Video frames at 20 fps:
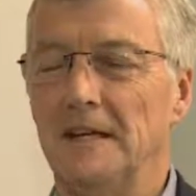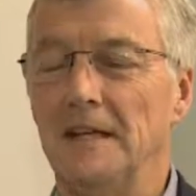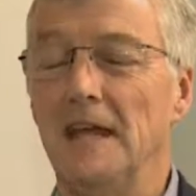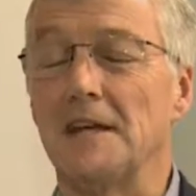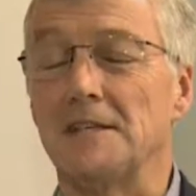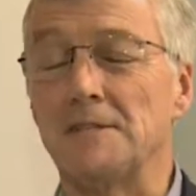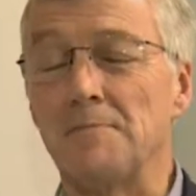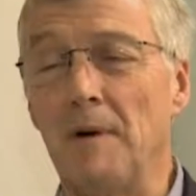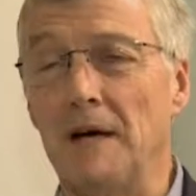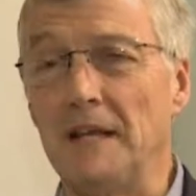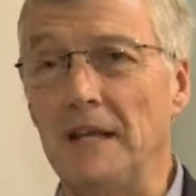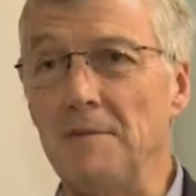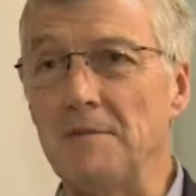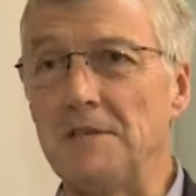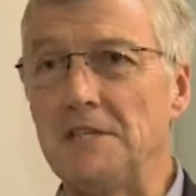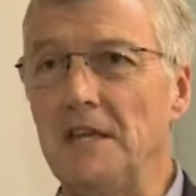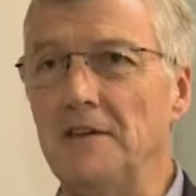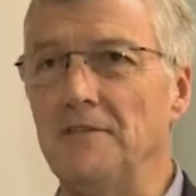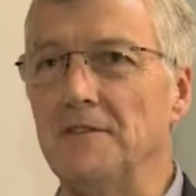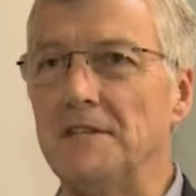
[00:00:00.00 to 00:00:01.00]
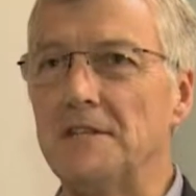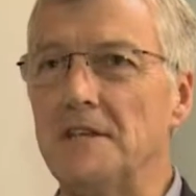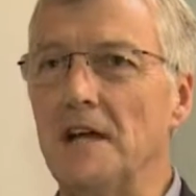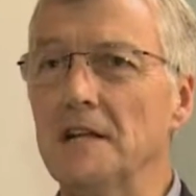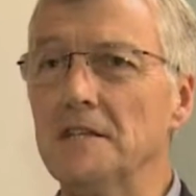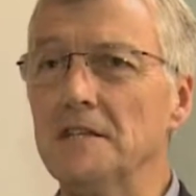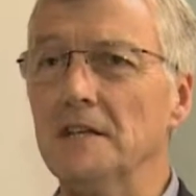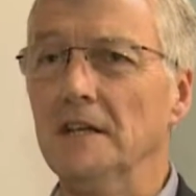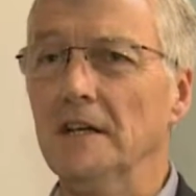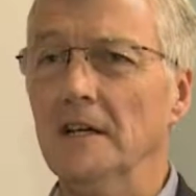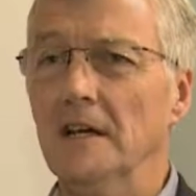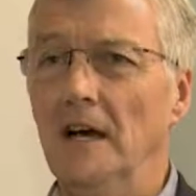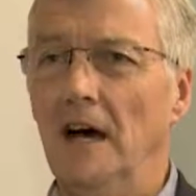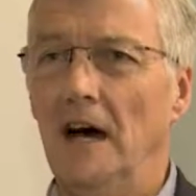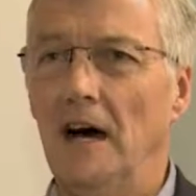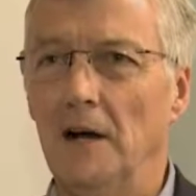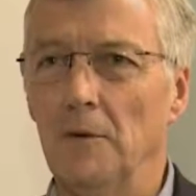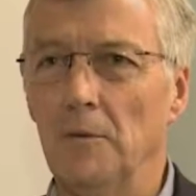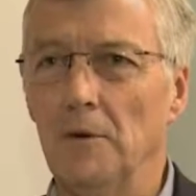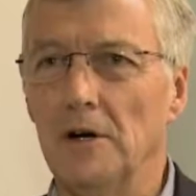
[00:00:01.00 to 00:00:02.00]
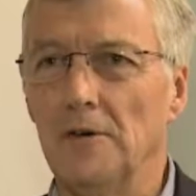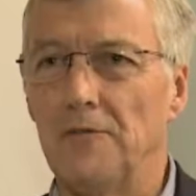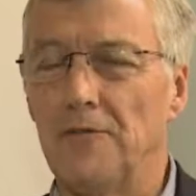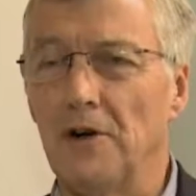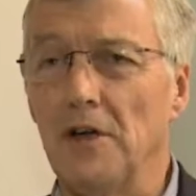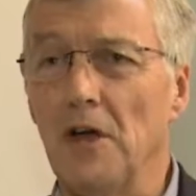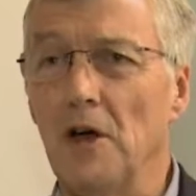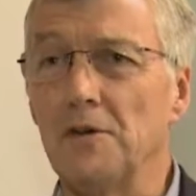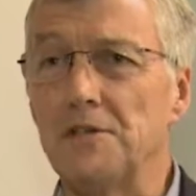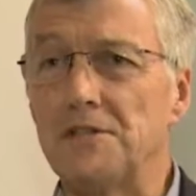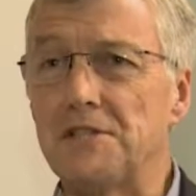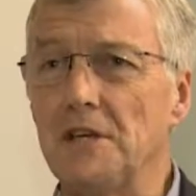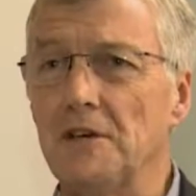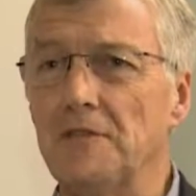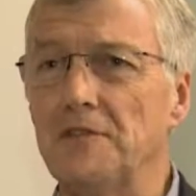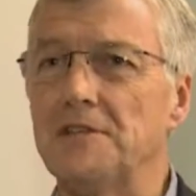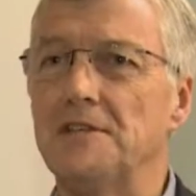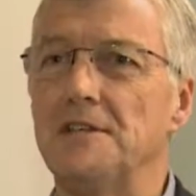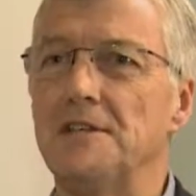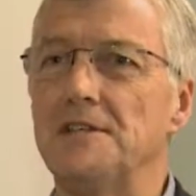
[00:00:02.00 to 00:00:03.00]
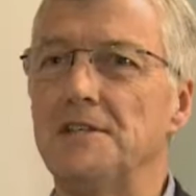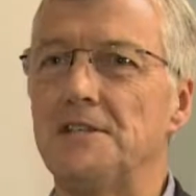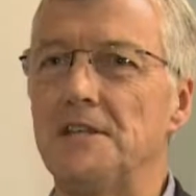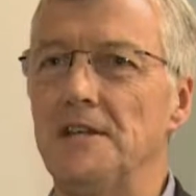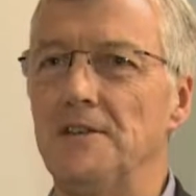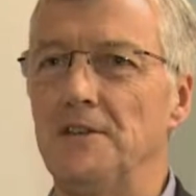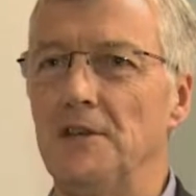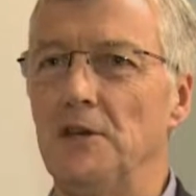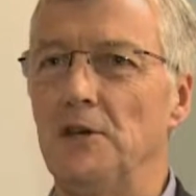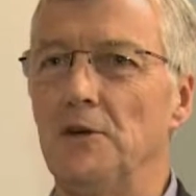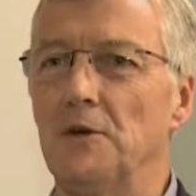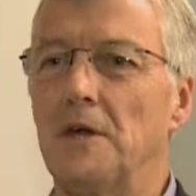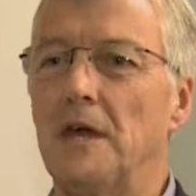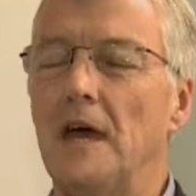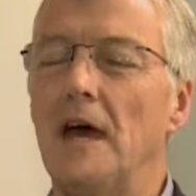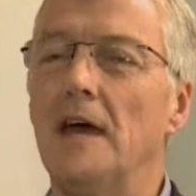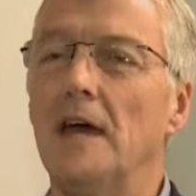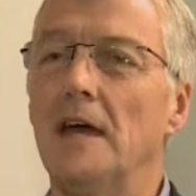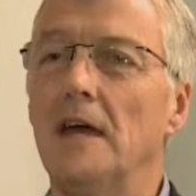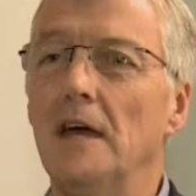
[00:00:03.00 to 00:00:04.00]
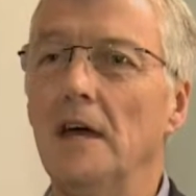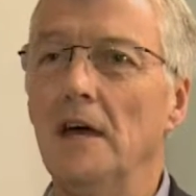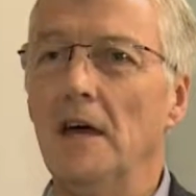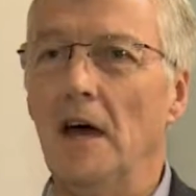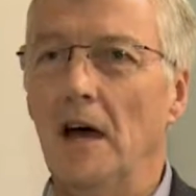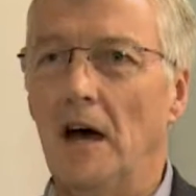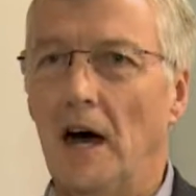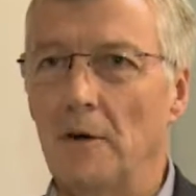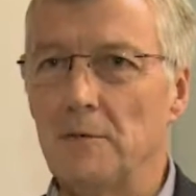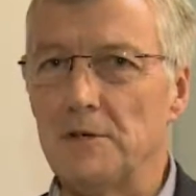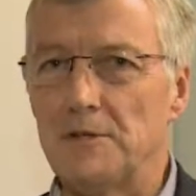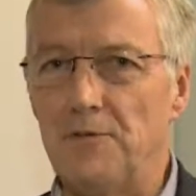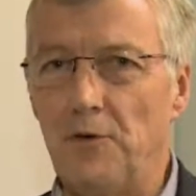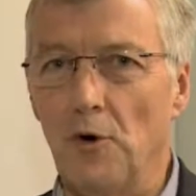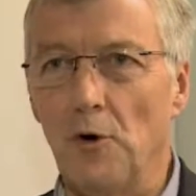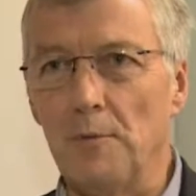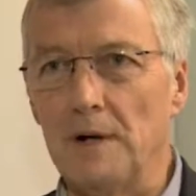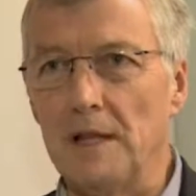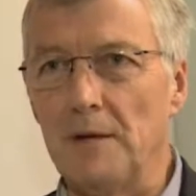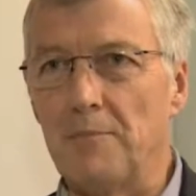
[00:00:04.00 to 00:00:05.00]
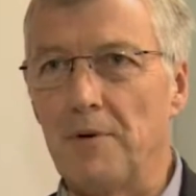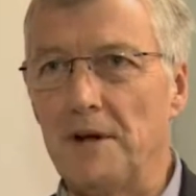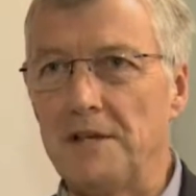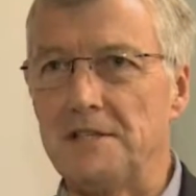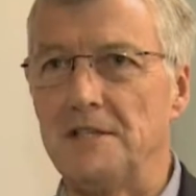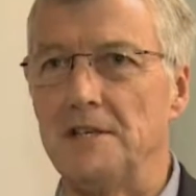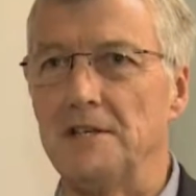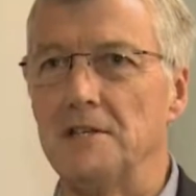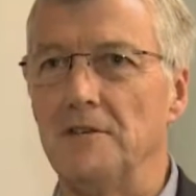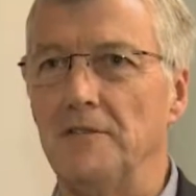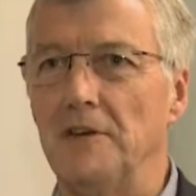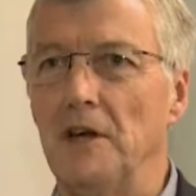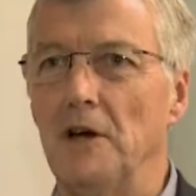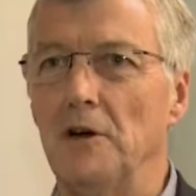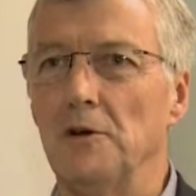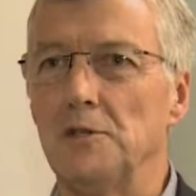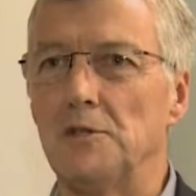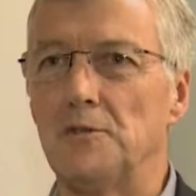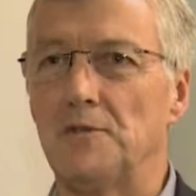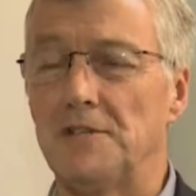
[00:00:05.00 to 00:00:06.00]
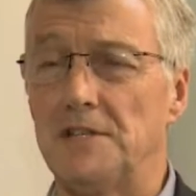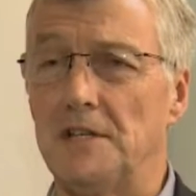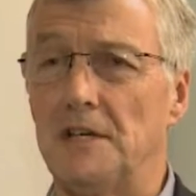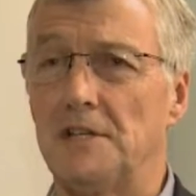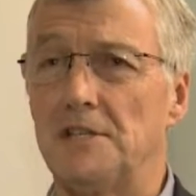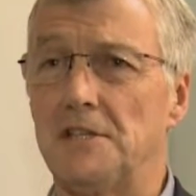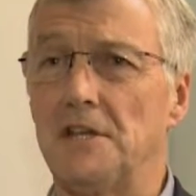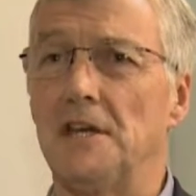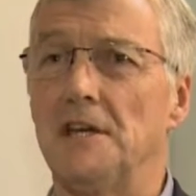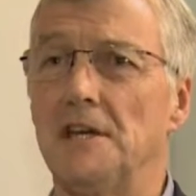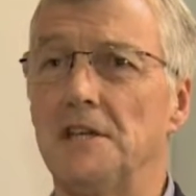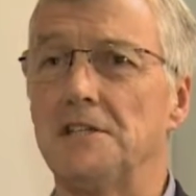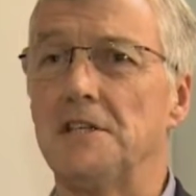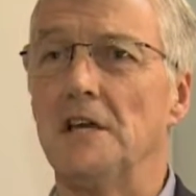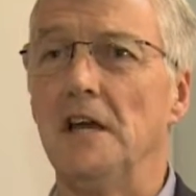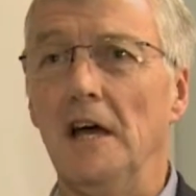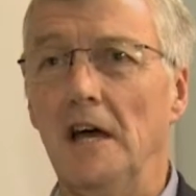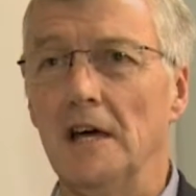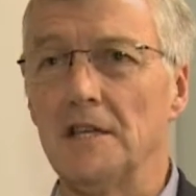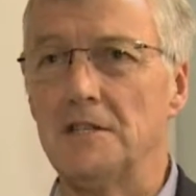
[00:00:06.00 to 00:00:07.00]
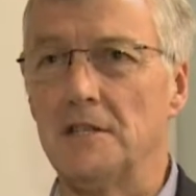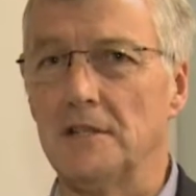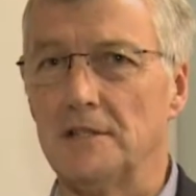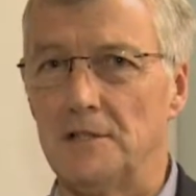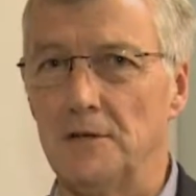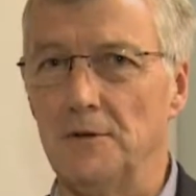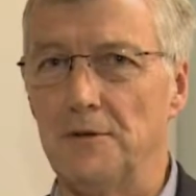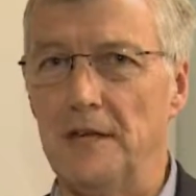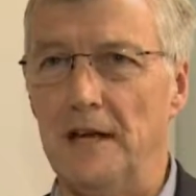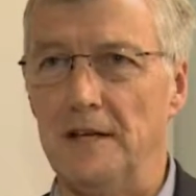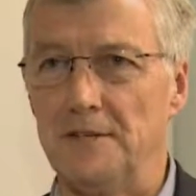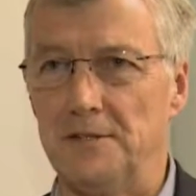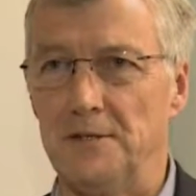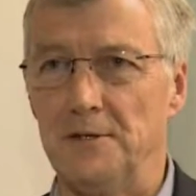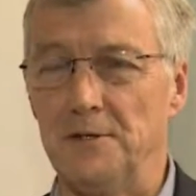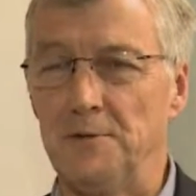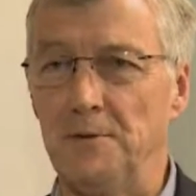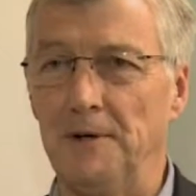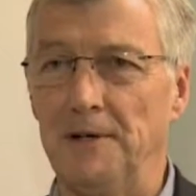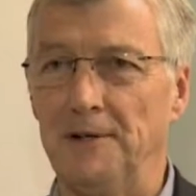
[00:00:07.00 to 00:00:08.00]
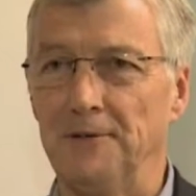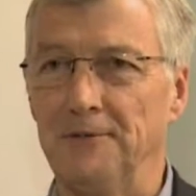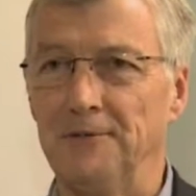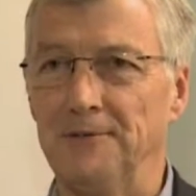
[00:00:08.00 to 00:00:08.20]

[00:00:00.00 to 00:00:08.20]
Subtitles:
Yes, my name's Stephen Studd. I work for EOSE Services in the UK. I was formerly president of EOSE for 6 years until 2012.